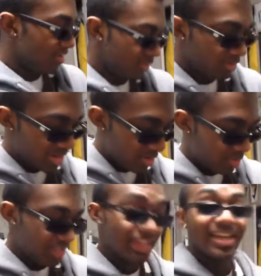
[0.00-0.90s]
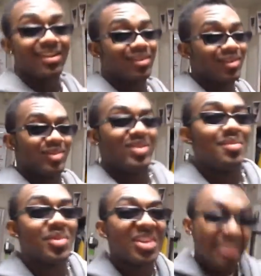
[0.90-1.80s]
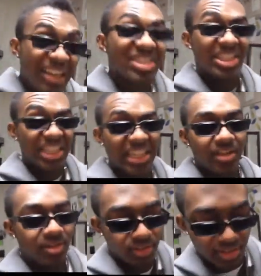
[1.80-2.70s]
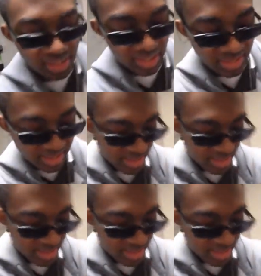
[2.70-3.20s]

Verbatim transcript: So not only did I get a girl's number, ka-ching, just kidding,